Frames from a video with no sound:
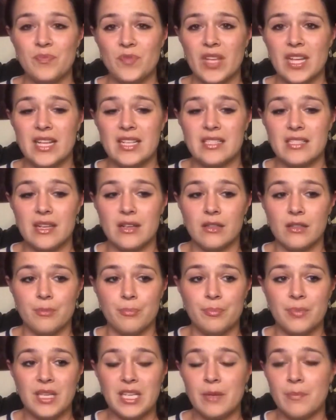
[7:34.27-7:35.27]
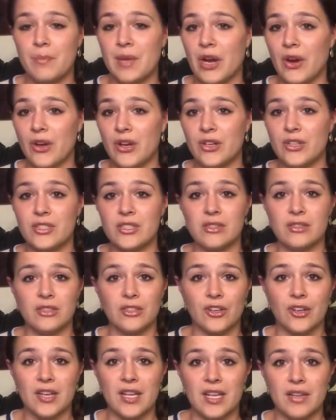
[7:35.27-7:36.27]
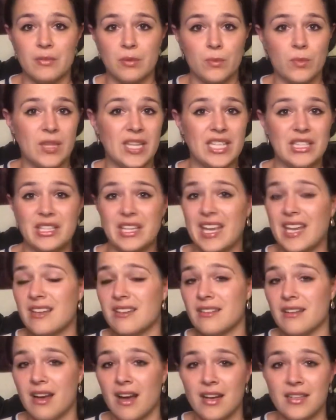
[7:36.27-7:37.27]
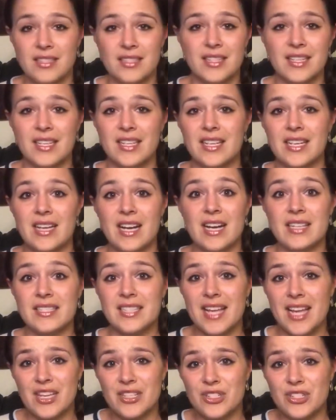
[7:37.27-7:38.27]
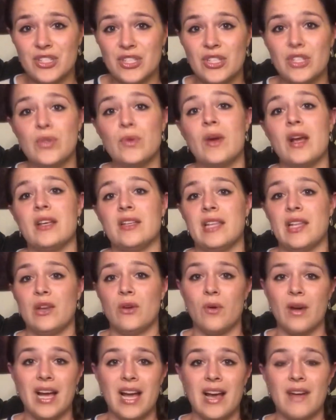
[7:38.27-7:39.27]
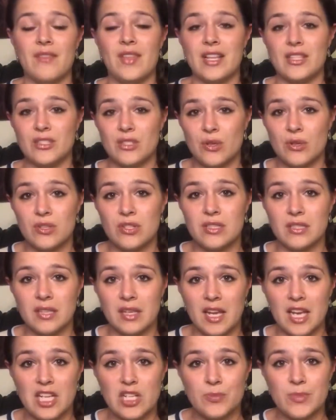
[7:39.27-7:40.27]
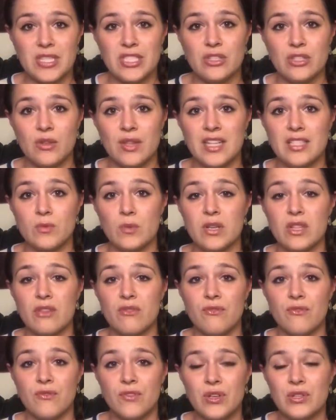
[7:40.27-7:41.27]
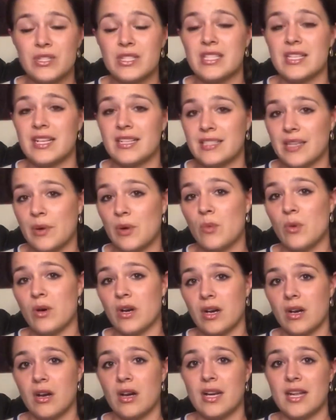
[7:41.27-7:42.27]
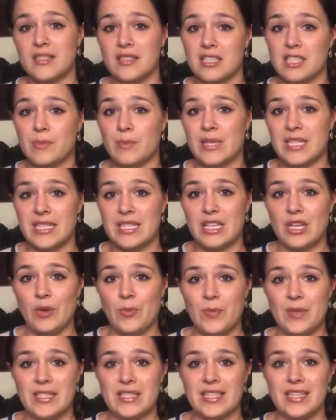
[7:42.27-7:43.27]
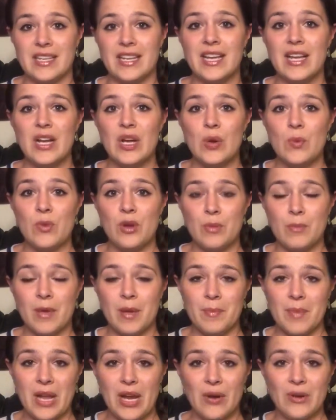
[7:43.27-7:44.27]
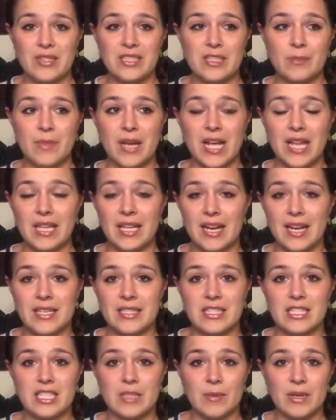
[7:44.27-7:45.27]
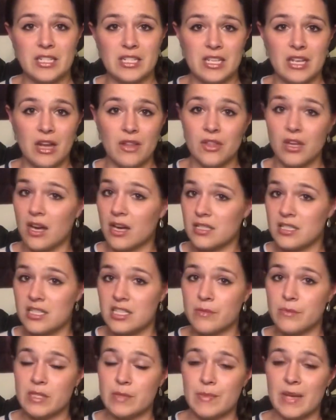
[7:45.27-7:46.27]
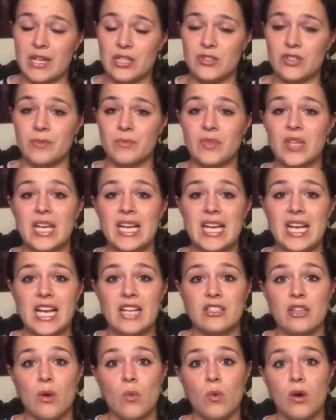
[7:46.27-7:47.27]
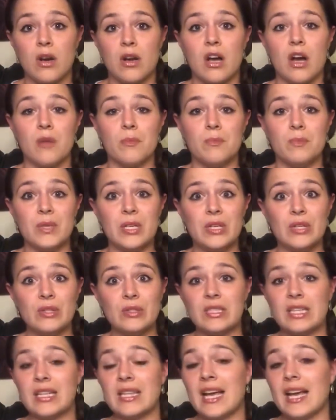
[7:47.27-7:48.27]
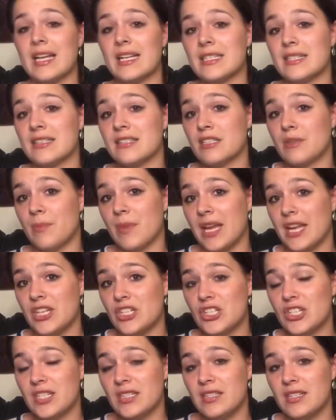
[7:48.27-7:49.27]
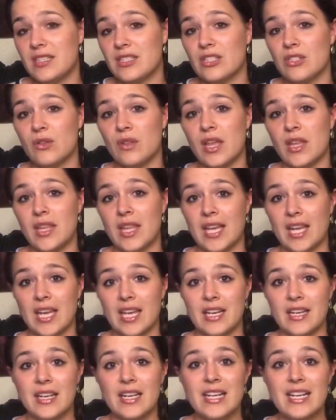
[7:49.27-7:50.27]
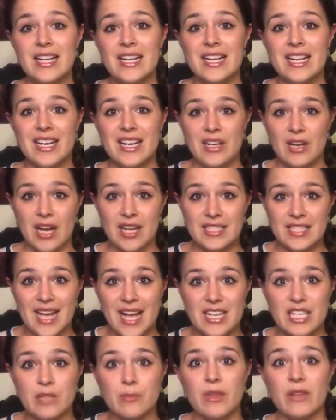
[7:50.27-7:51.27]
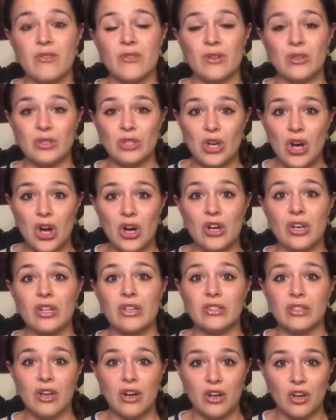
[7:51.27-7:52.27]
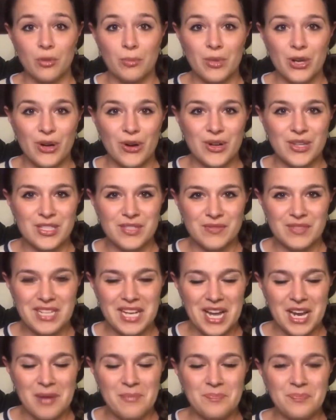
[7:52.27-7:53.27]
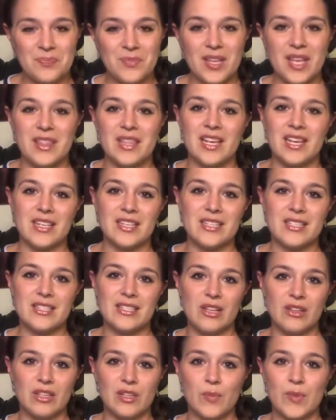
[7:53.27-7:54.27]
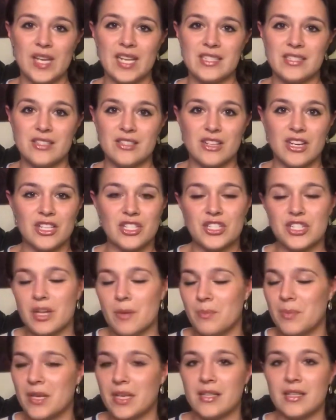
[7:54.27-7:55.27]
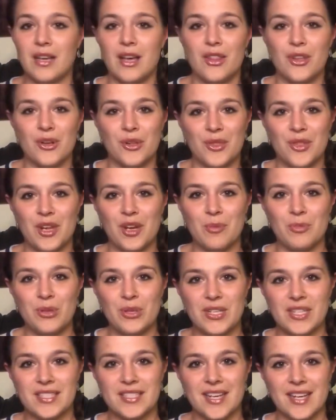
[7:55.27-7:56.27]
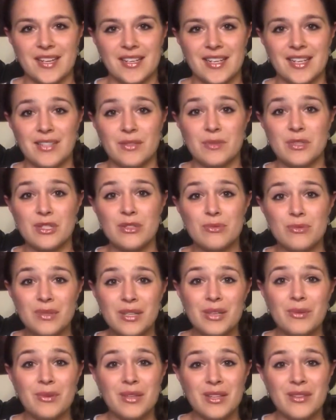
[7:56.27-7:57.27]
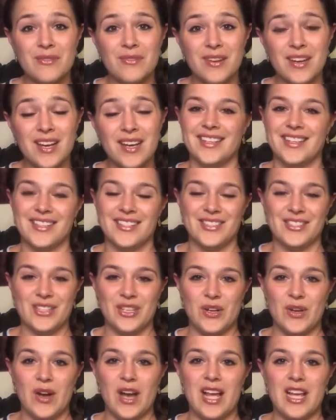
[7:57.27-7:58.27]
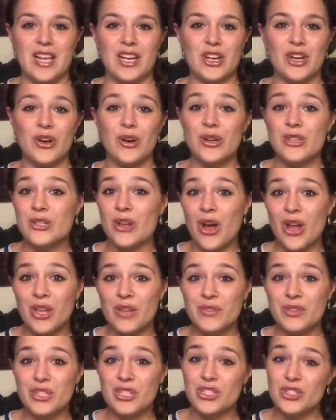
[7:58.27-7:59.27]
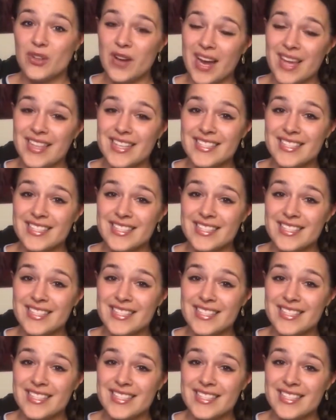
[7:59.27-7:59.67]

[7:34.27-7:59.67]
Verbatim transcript: It's a big barrier to learning when they cannot attend to you and they don't have that social engagement. So that's one of the first things I will work on as a speech therapist and with my parents and my clients, especially on the autism spectrum, as I'll work on building that anticipation and so that they can attend to me for longer and longer periods of time. And then slowly we get to start jumping into other therapeutic techniques, which is really, really fun. So I encourage all of you to try these